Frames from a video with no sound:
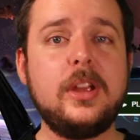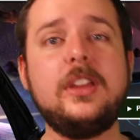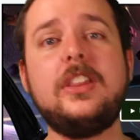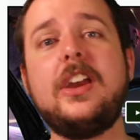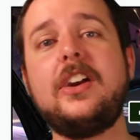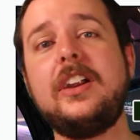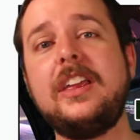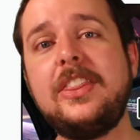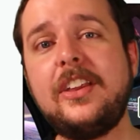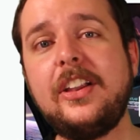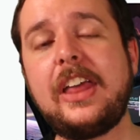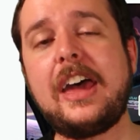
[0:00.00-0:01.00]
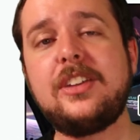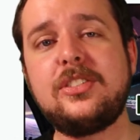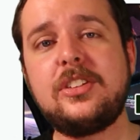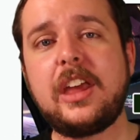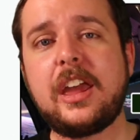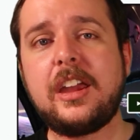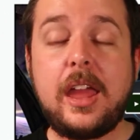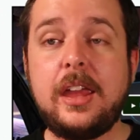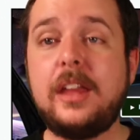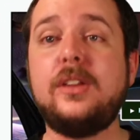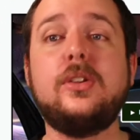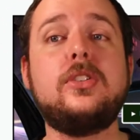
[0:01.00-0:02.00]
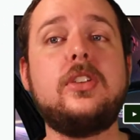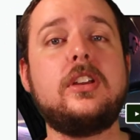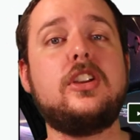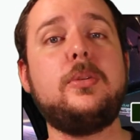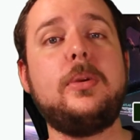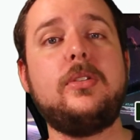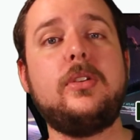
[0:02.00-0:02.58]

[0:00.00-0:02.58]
They are in their last day. It looks like it could be